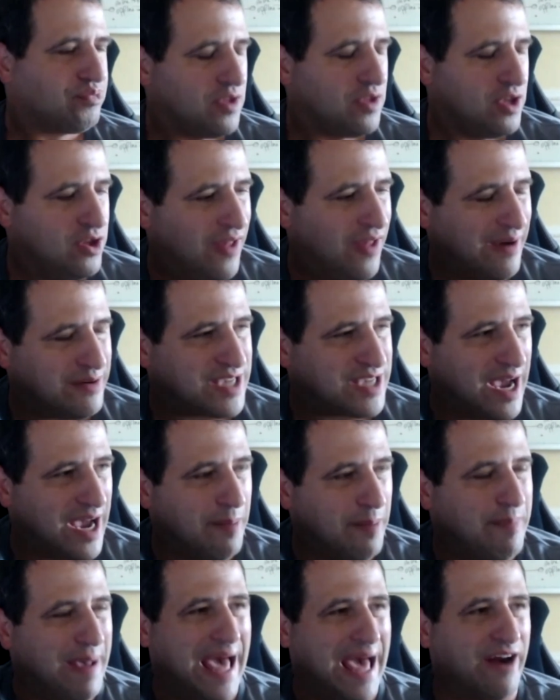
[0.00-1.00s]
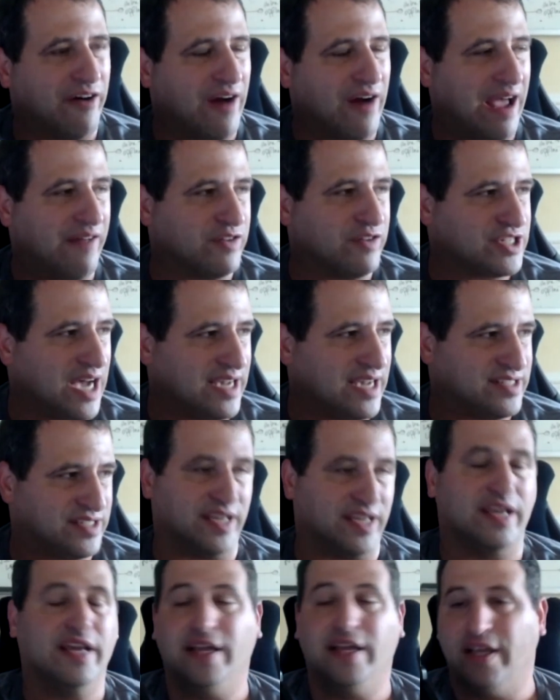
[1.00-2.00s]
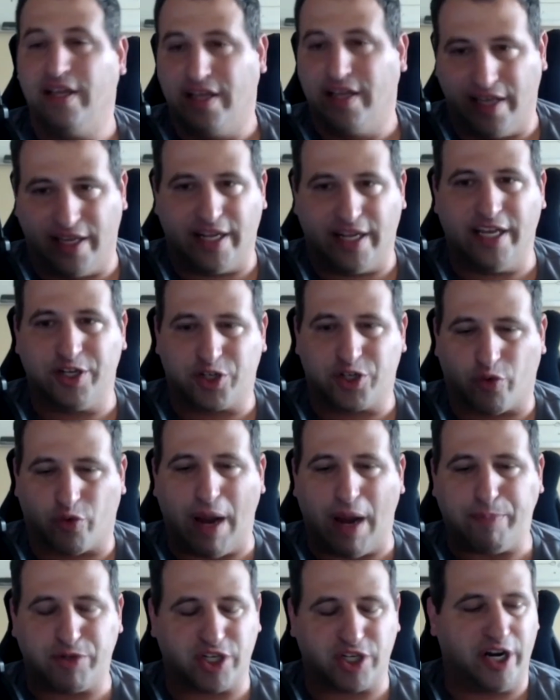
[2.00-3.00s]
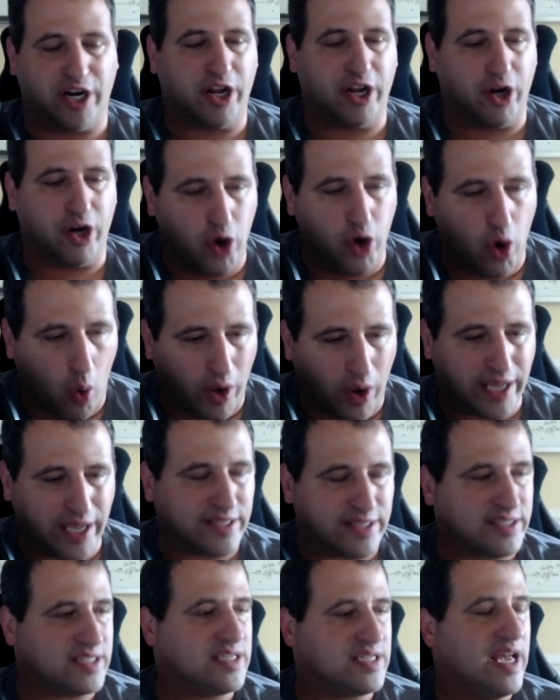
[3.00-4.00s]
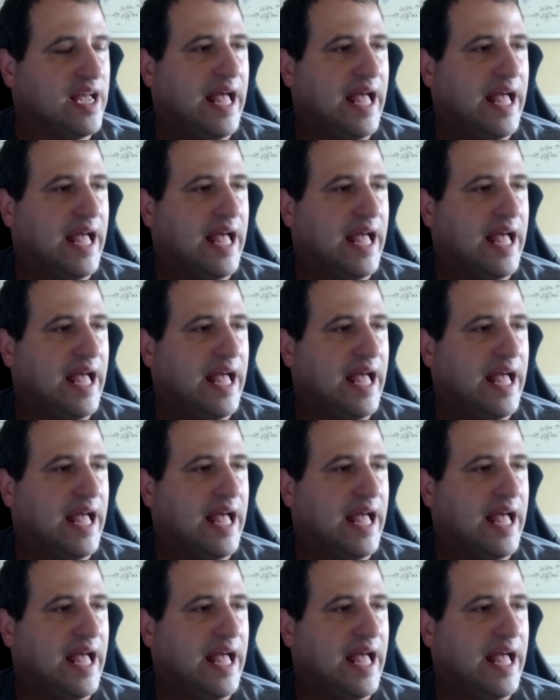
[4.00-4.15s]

That was kind of banner advertising, an interruption, an annoyance.